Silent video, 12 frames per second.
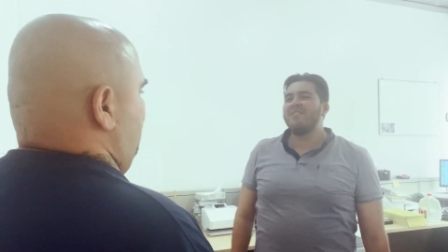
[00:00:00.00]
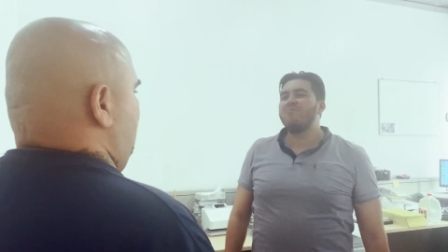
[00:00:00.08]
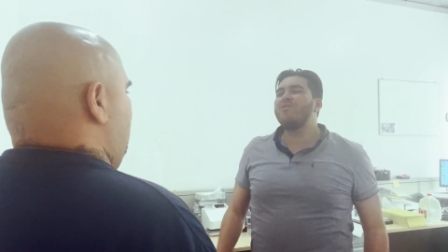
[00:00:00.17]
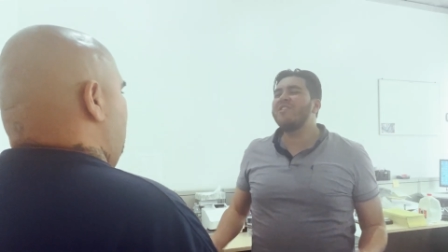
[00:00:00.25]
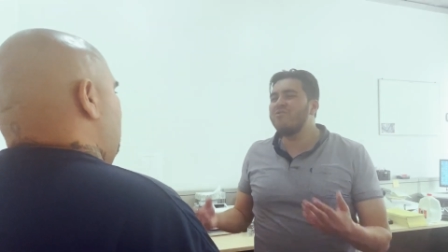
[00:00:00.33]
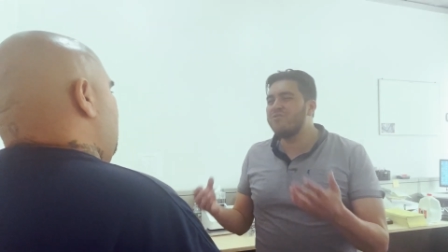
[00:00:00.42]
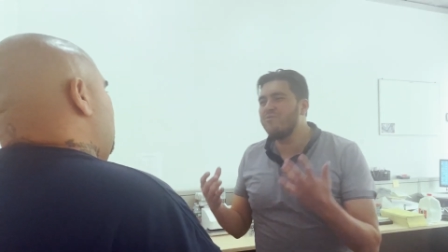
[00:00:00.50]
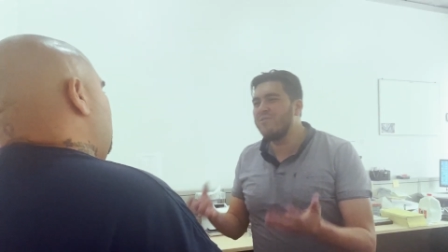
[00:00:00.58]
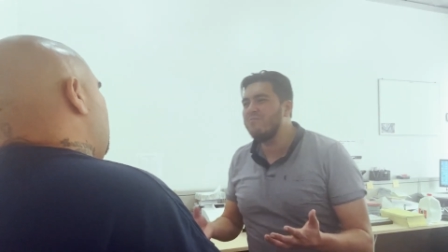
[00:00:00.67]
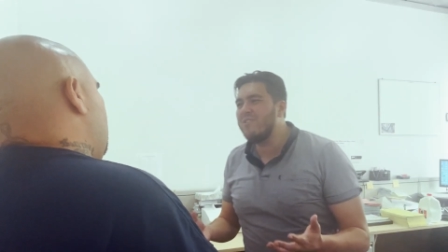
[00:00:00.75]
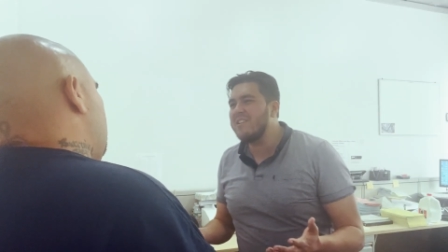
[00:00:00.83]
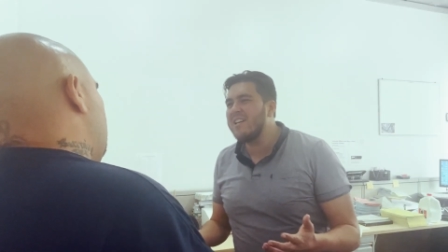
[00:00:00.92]
What are you
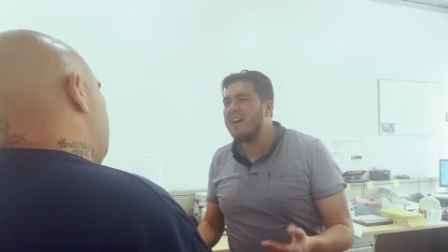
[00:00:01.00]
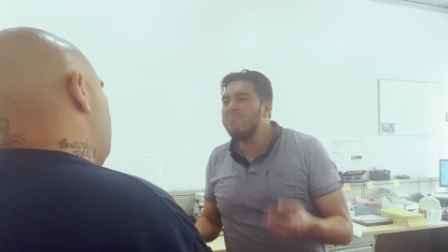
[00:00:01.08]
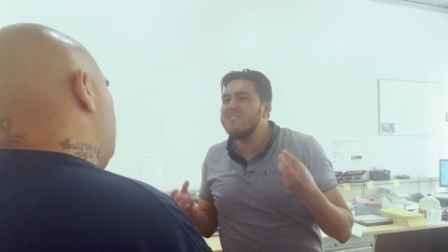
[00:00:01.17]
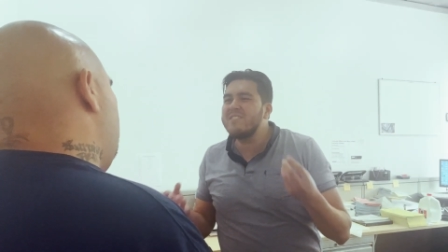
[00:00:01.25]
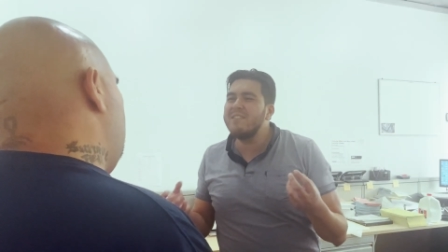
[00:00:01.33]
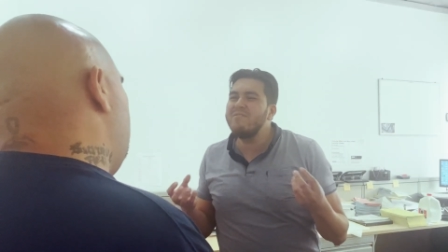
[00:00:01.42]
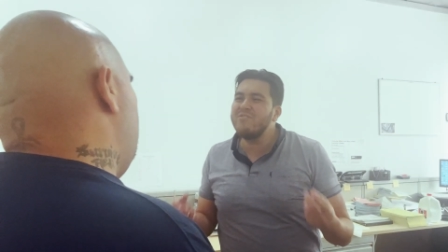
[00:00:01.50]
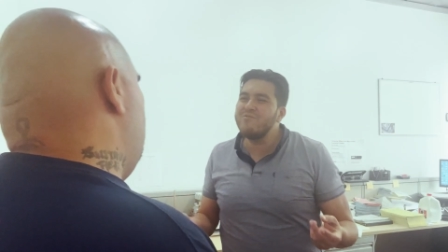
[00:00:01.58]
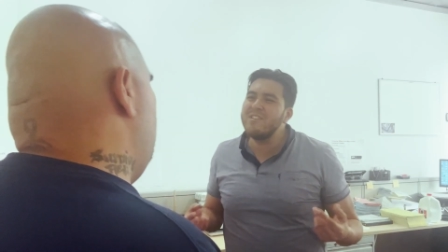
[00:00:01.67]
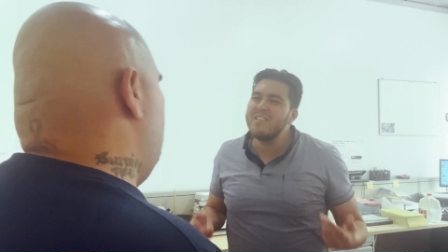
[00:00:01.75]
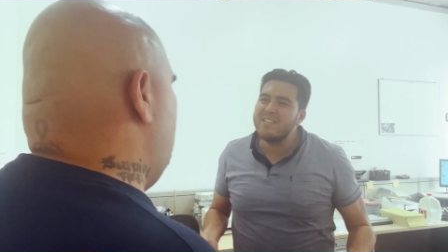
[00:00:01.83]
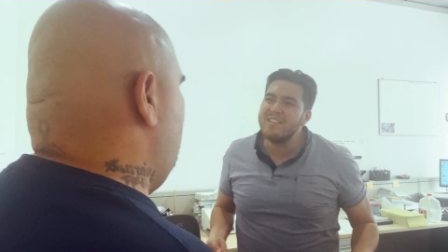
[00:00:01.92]
doing, Juan? How much time do you
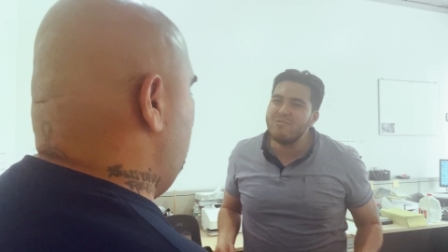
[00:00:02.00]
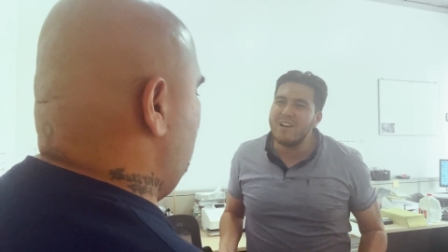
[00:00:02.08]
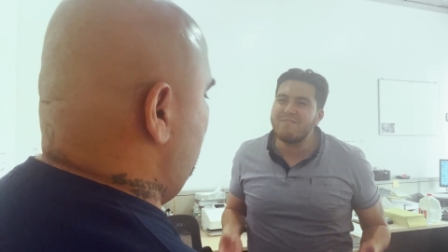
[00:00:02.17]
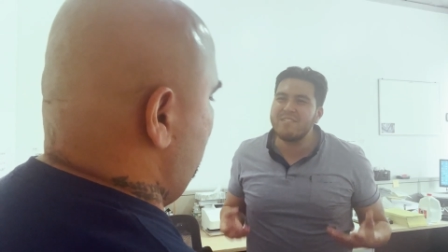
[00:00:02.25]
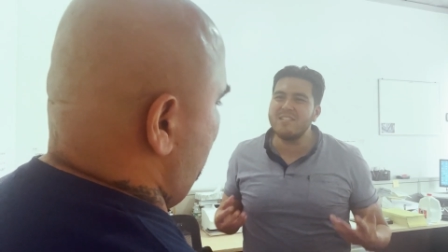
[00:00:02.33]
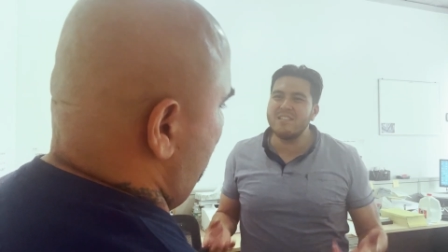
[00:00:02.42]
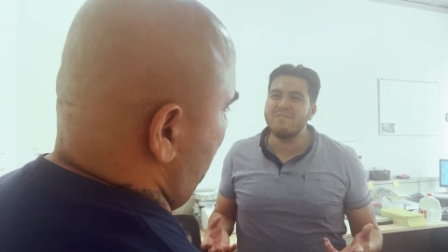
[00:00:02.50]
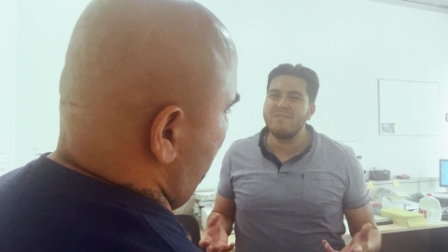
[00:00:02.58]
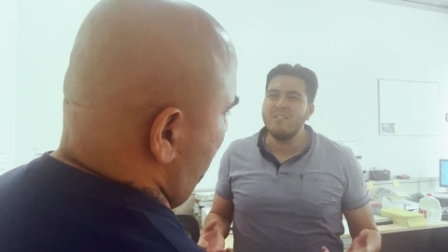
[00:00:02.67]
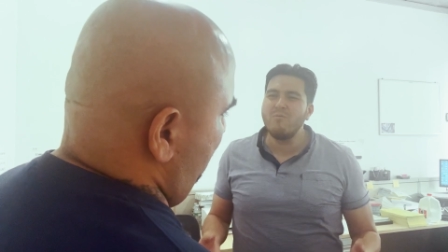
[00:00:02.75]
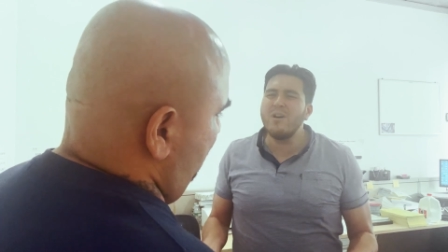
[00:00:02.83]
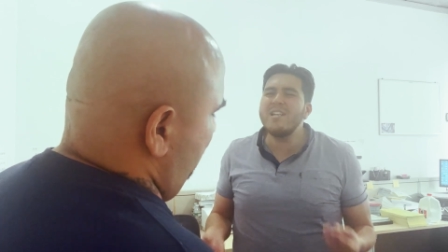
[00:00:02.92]
really think you have to live?
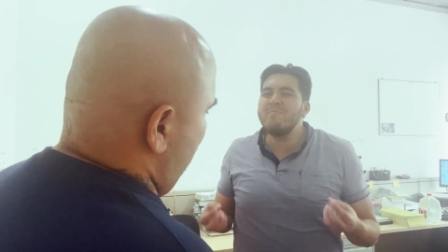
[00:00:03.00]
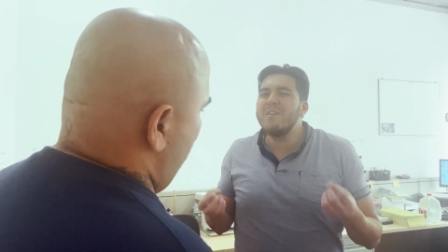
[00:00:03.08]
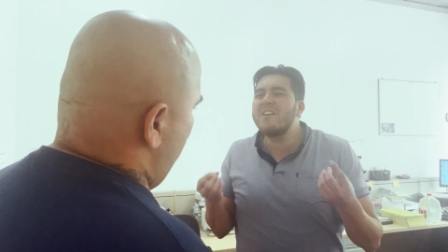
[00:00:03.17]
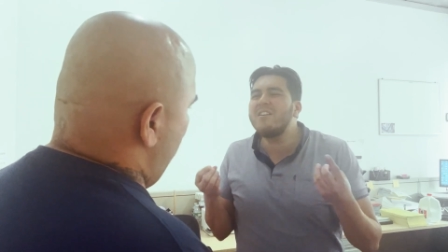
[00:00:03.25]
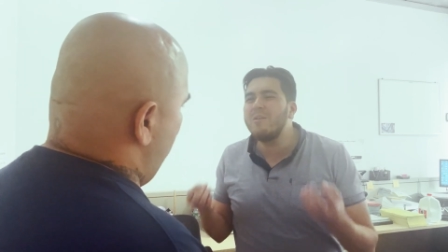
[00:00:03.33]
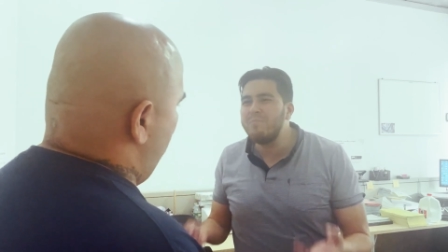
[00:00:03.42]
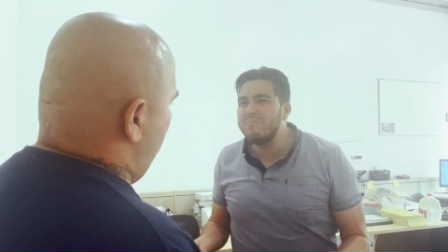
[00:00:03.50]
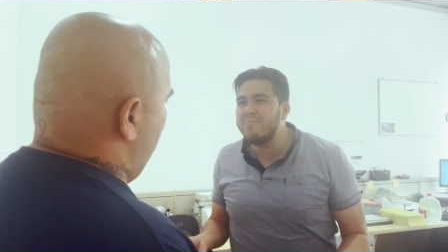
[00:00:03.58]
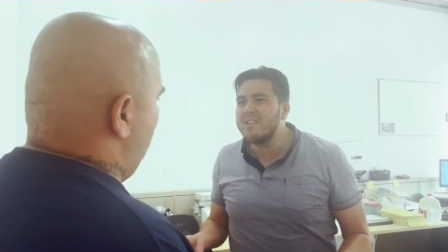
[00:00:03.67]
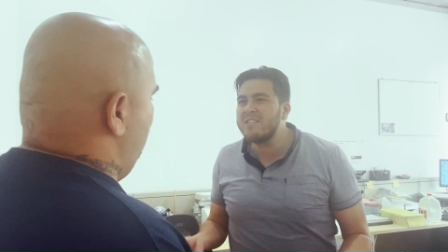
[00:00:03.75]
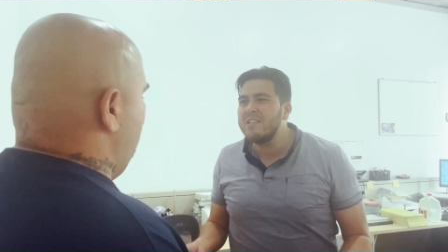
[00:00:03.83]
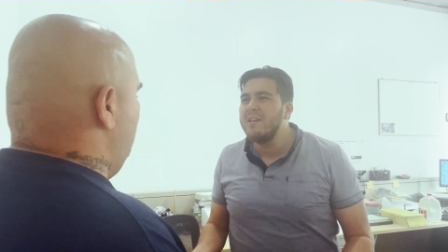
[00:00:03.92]
Why not make a couple
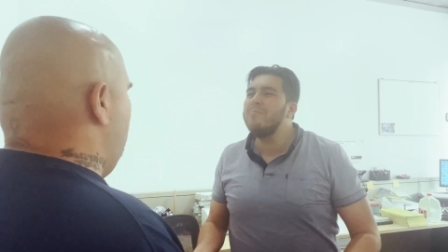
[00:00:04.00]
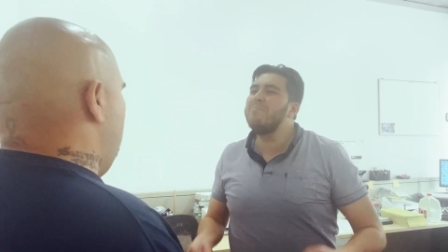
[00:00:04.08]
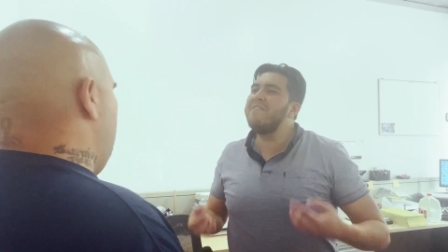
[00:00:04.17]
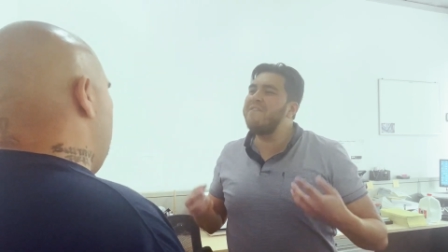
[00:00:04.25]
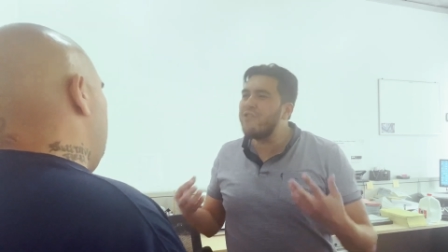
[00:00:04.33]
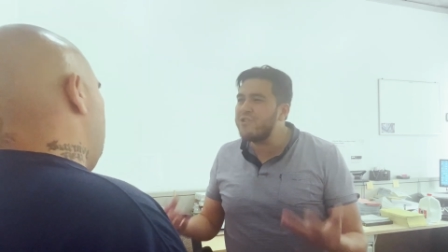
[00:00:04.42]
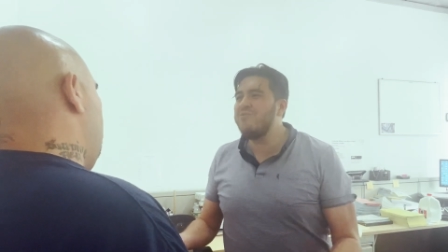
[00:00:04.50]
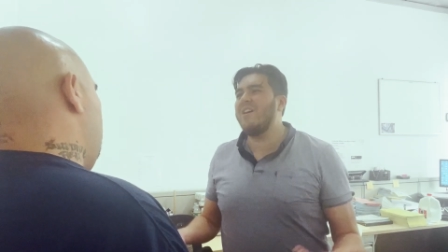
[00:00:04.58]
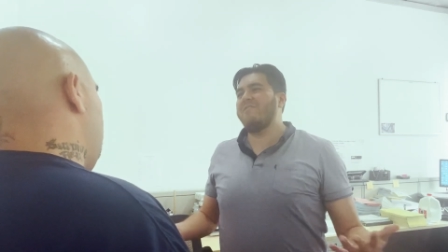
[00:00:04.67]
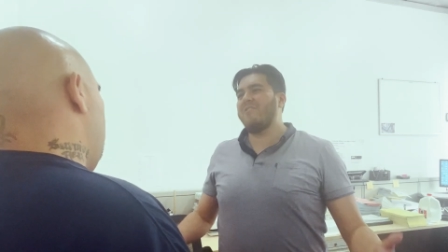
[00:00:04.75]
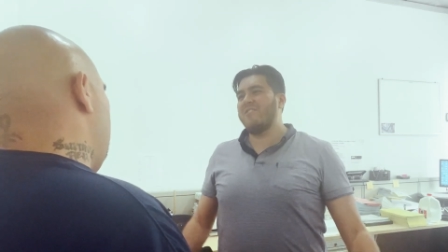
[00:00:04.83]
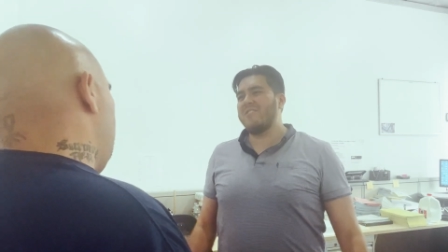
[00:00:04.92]
bucks before you have
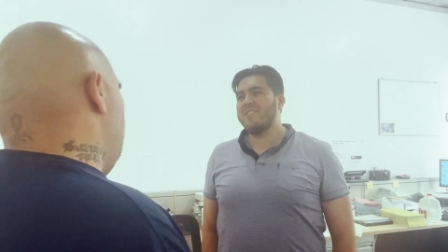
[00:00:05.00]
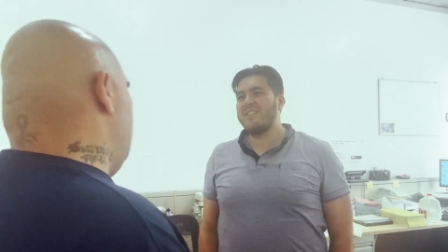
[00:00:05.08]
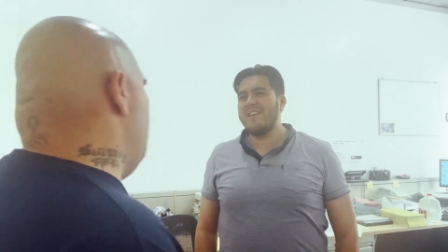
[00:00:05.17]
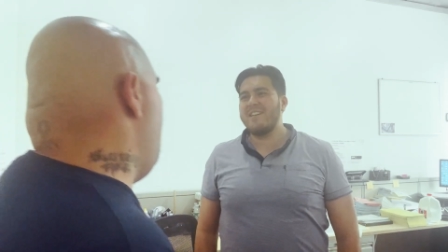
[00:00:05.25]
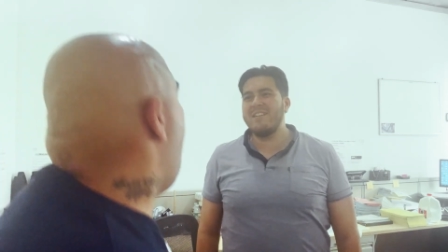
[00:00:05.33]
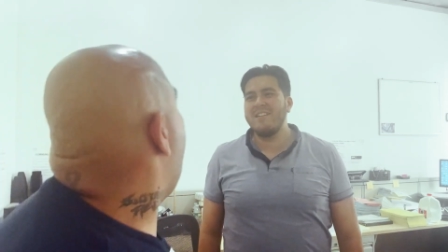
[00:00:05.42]
a heart attack?